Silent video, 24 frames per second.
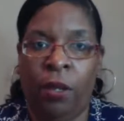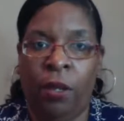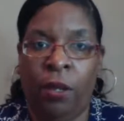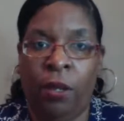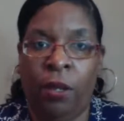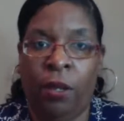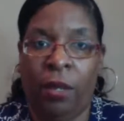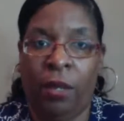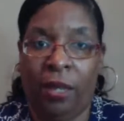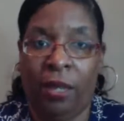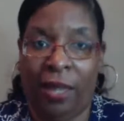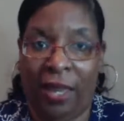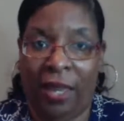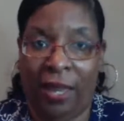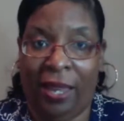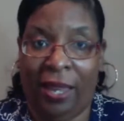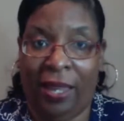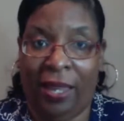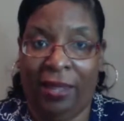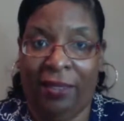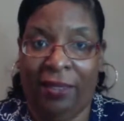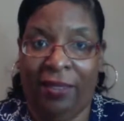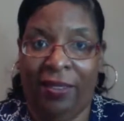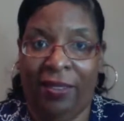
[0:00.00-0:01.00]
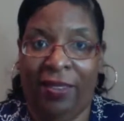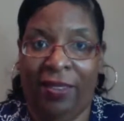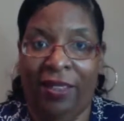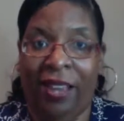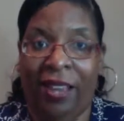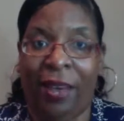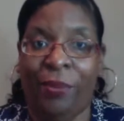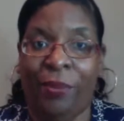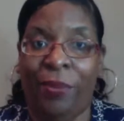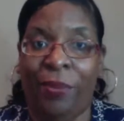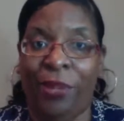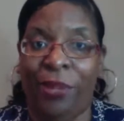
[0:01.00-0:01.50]
Again,
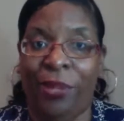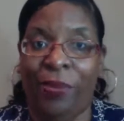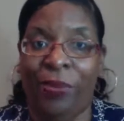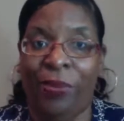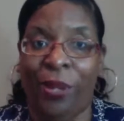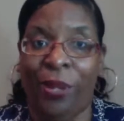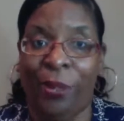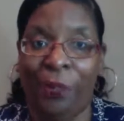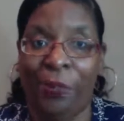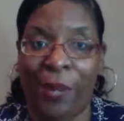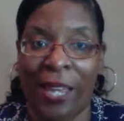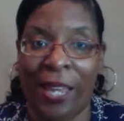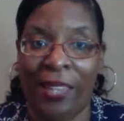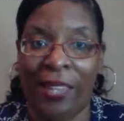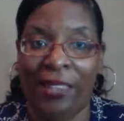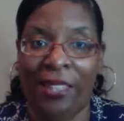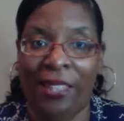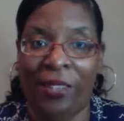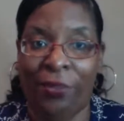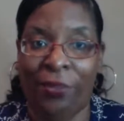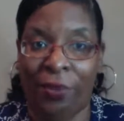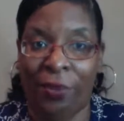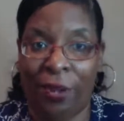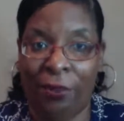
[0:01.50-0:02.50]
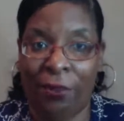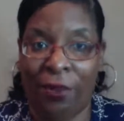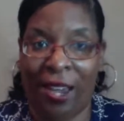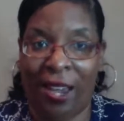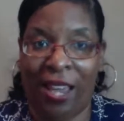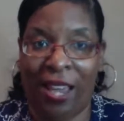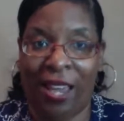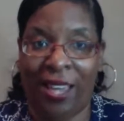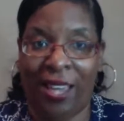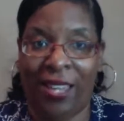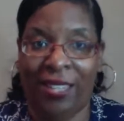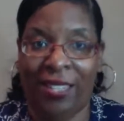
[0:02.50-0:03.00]
I'm going to repeat the three
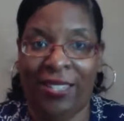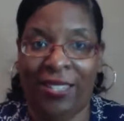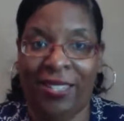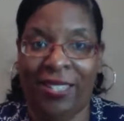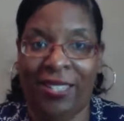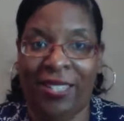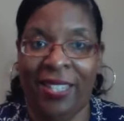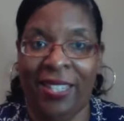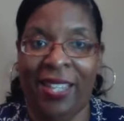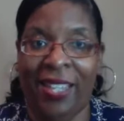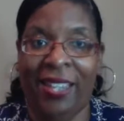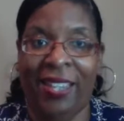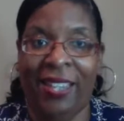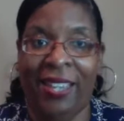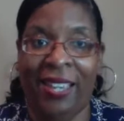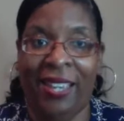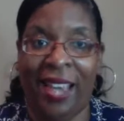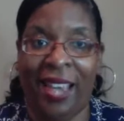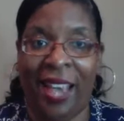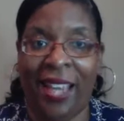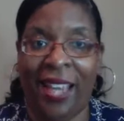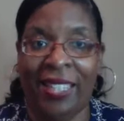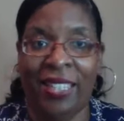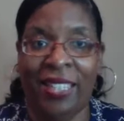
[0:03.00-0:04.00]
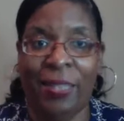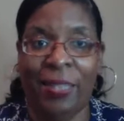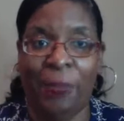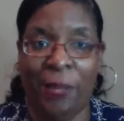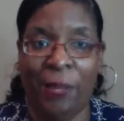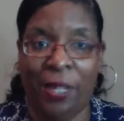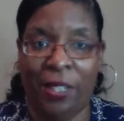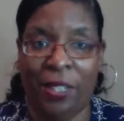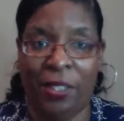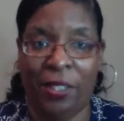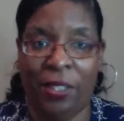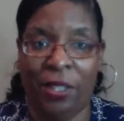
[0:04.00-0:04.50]
ways that God
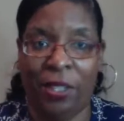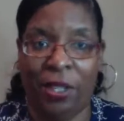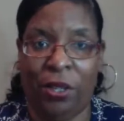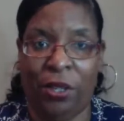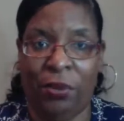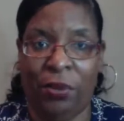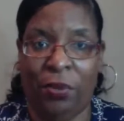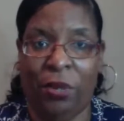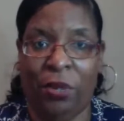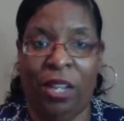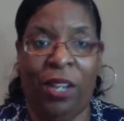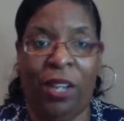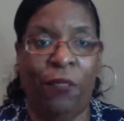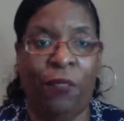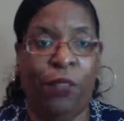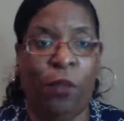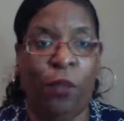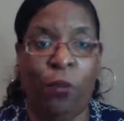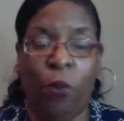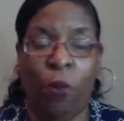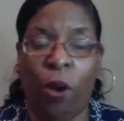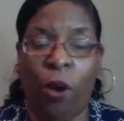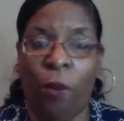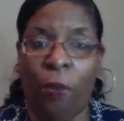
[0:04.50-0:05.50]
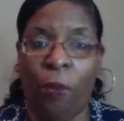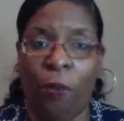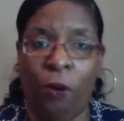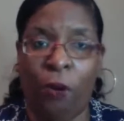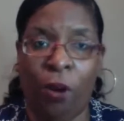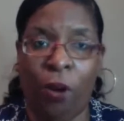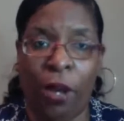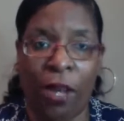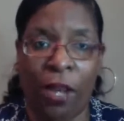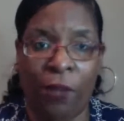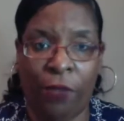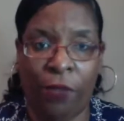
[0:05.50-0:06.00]
speaks to you. And if you want
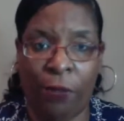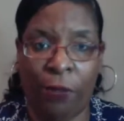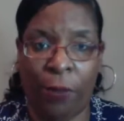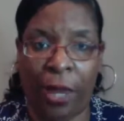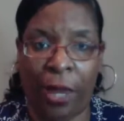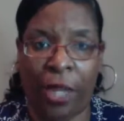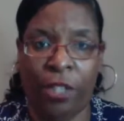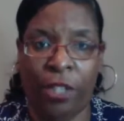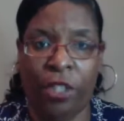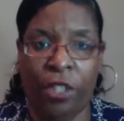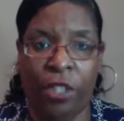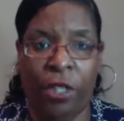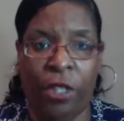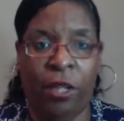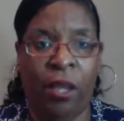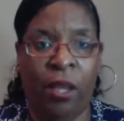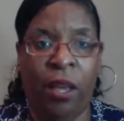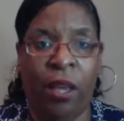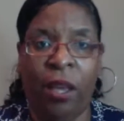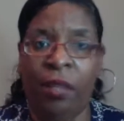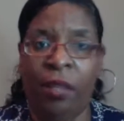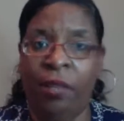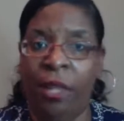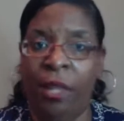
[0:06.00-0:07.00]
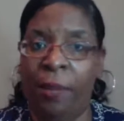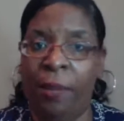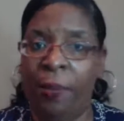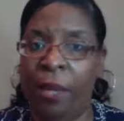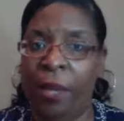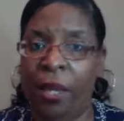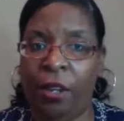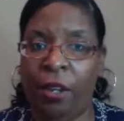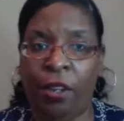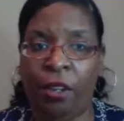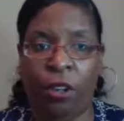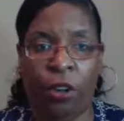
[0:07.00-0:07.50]
more information, let
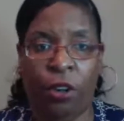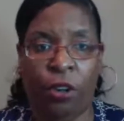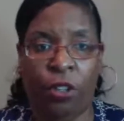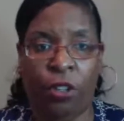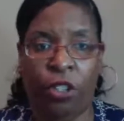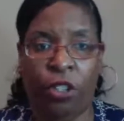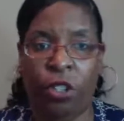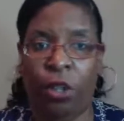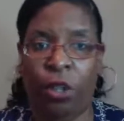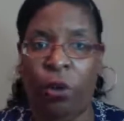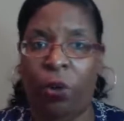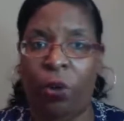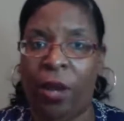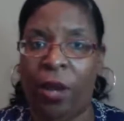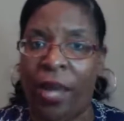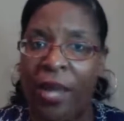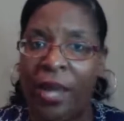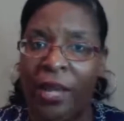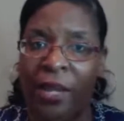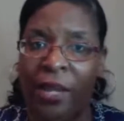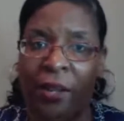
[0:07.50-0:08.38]
me encourage you, go ahead and